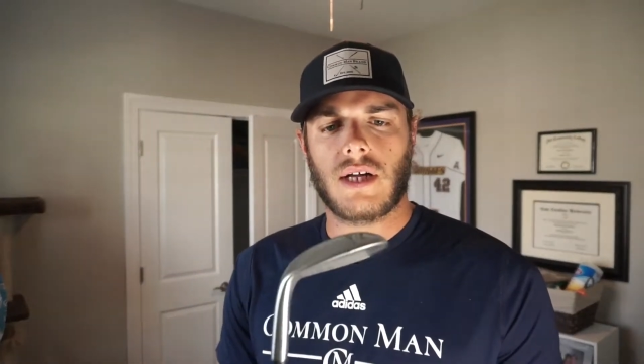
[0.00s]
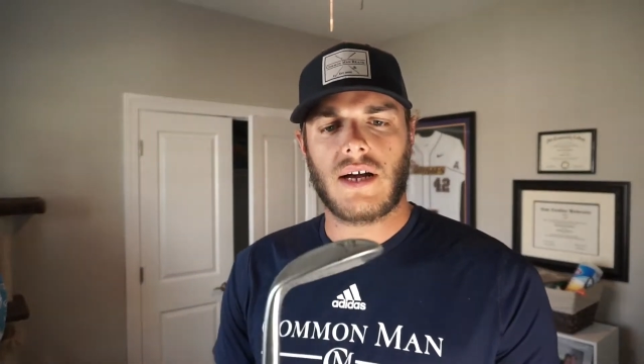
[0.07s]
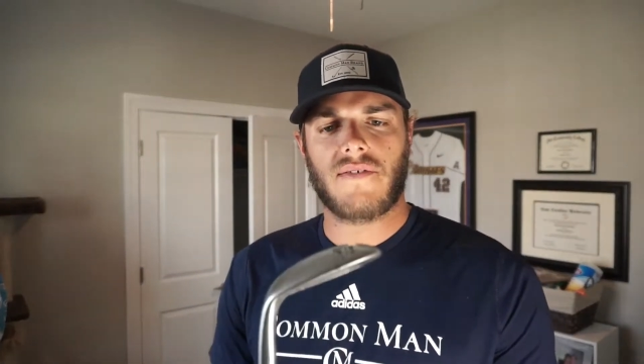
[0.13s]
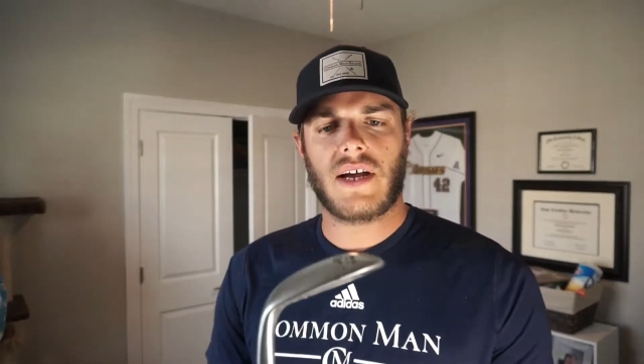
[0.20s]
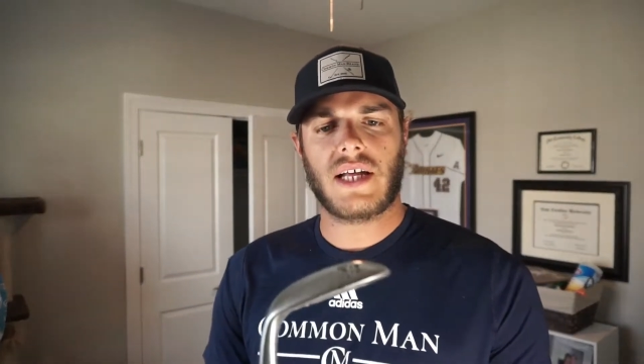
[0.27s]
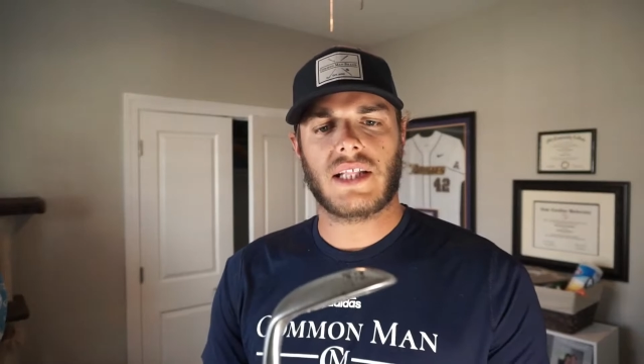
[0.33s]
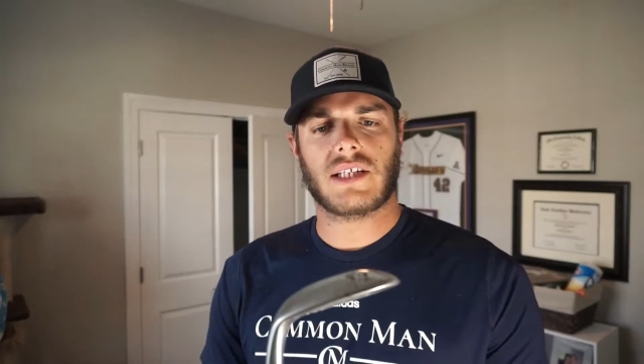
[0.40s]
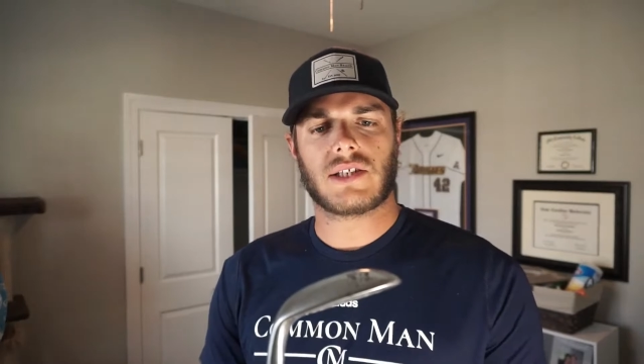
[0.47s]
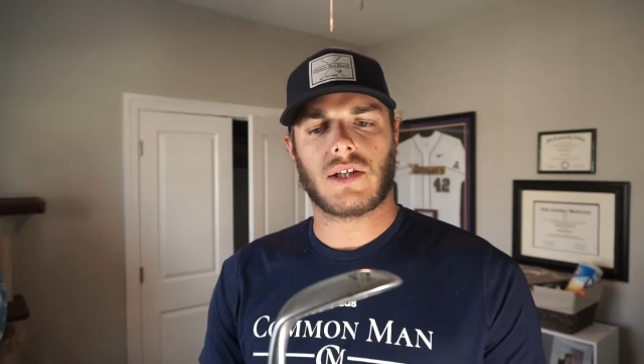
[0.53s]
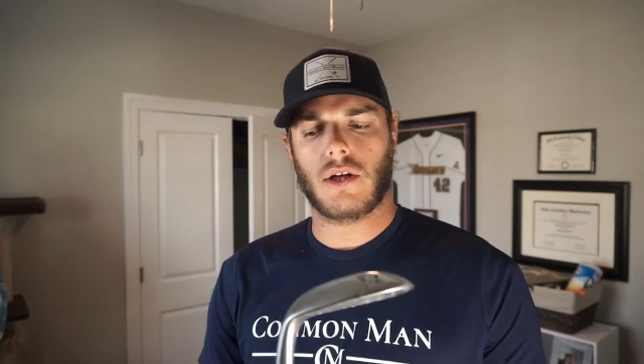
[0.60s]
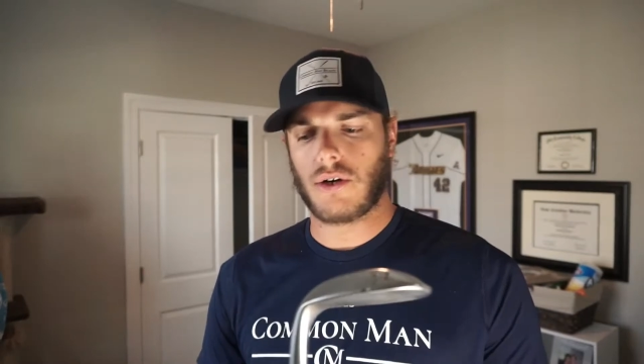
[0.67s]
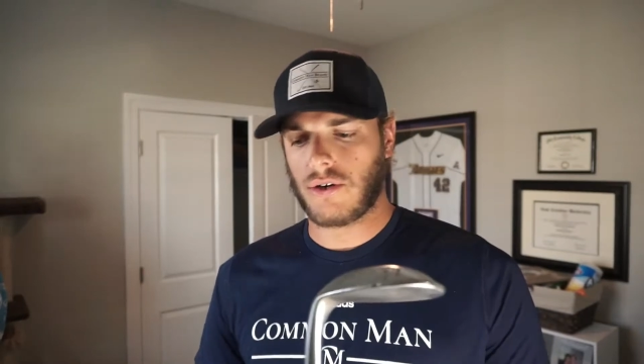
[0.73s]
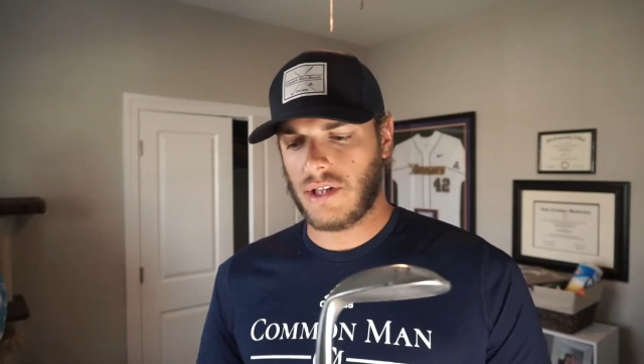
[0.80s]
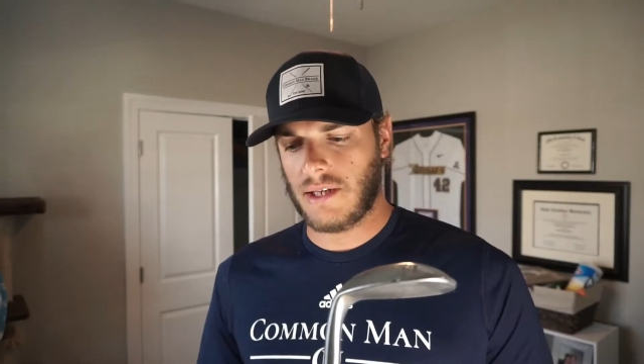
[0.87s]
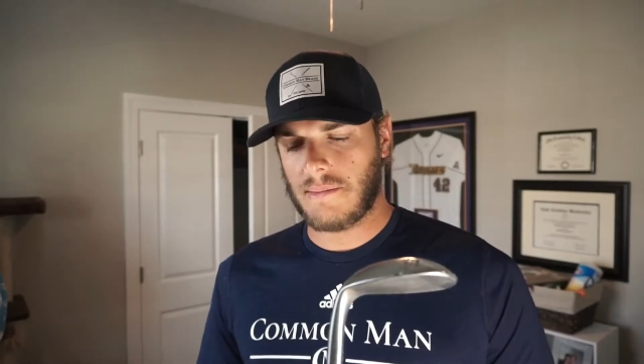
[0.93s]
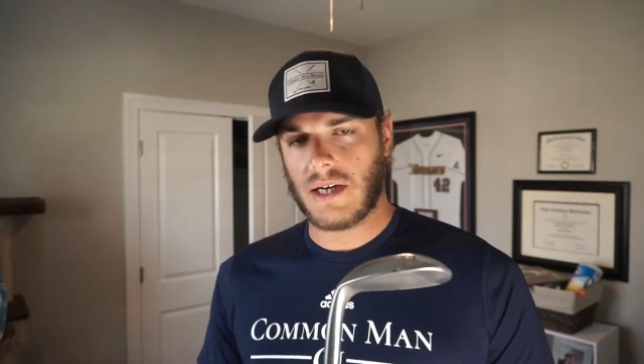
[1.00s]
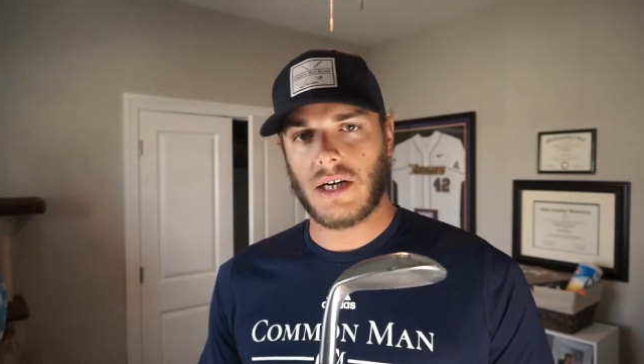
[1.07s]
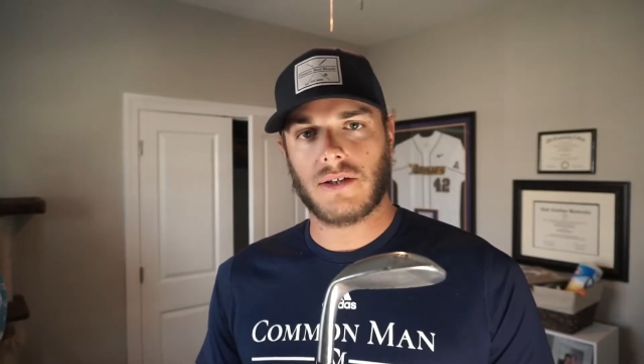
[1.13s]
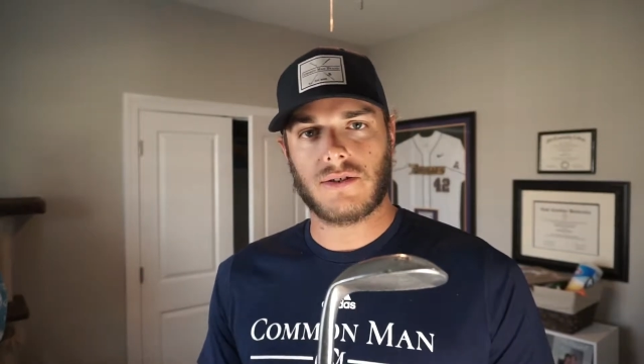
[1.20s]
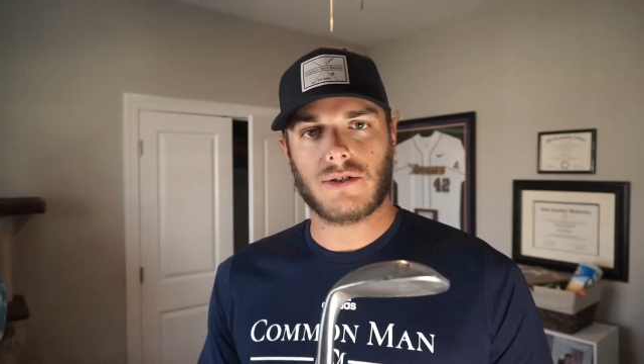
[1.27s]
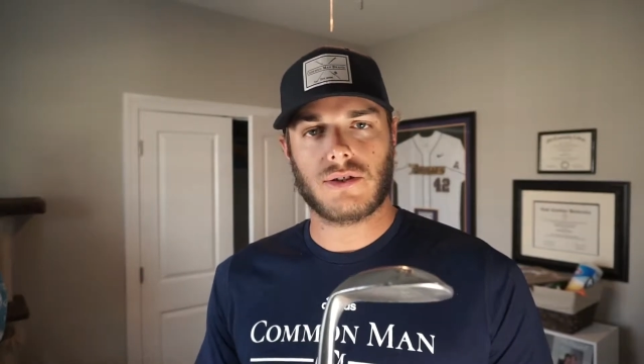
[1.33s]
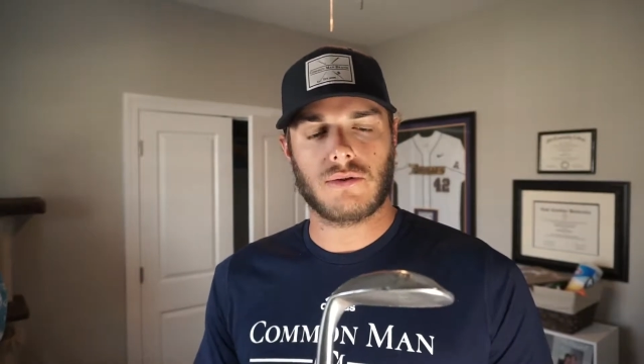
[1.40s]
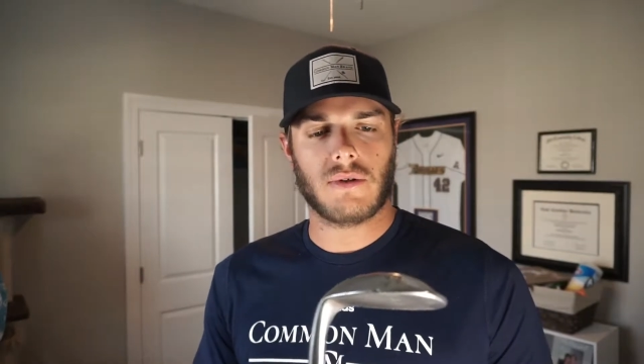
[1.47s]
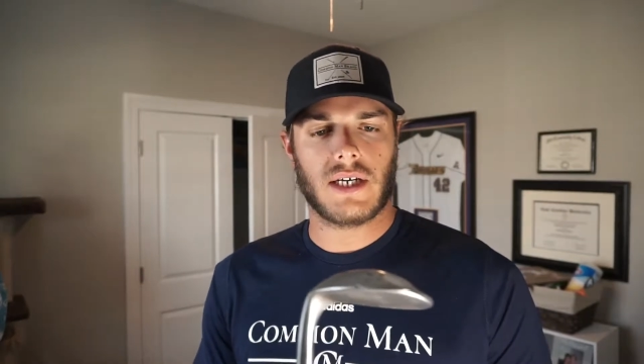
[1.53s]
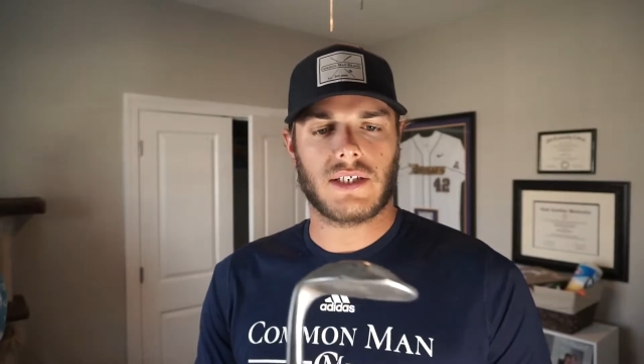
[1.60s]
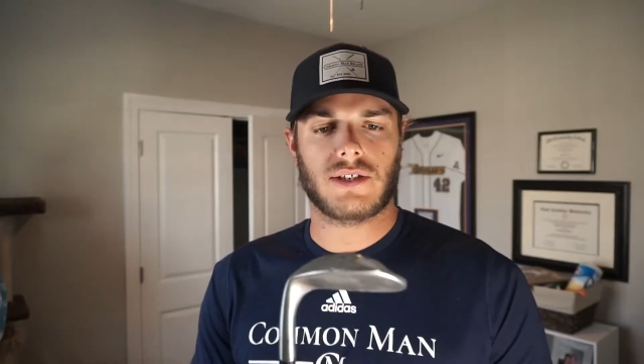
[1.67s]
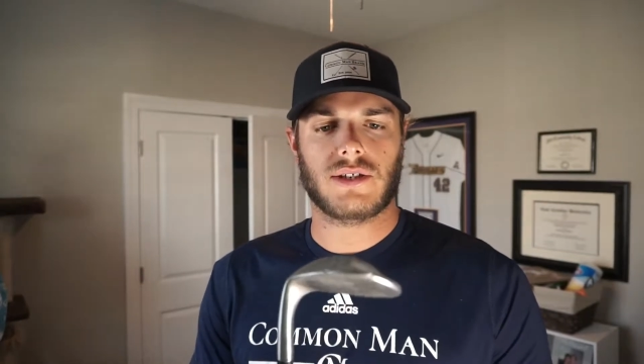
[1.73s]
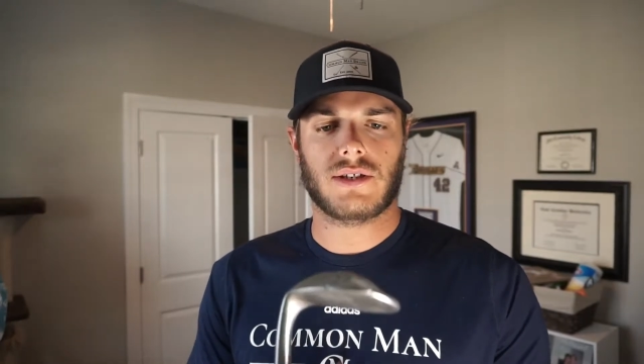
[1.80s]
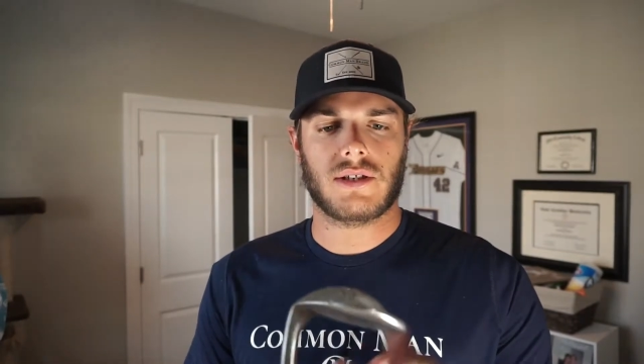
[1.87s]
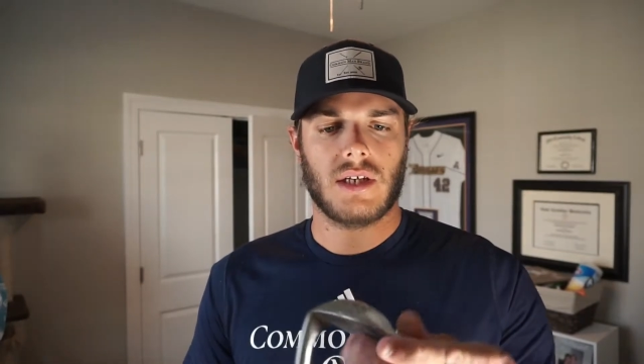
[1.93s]
I've had this longer than my other two
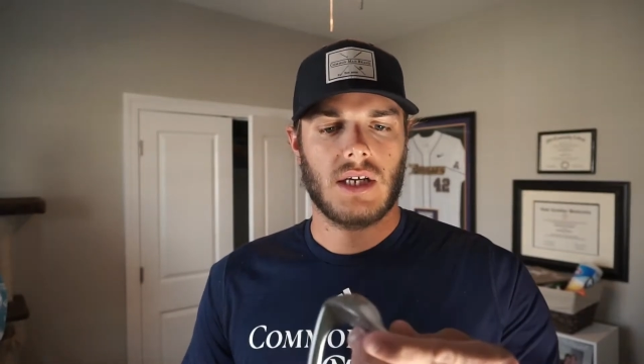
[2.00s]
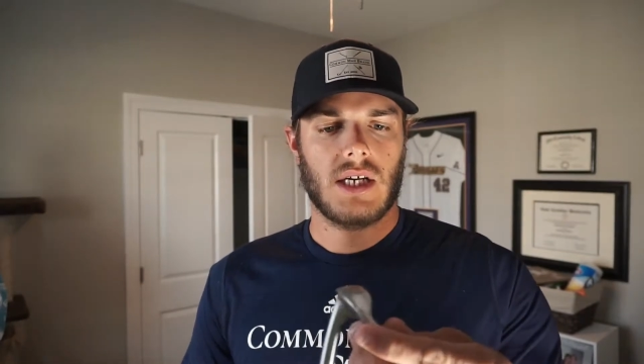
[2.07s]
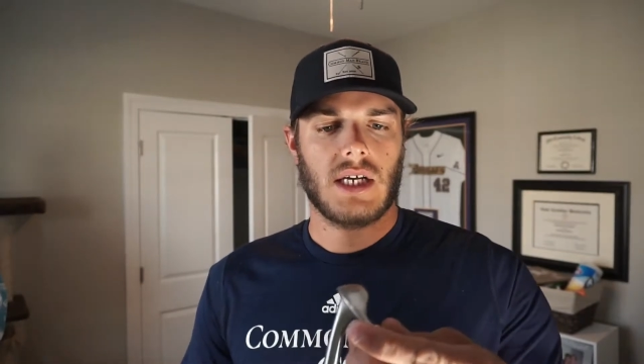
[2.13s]
wedges.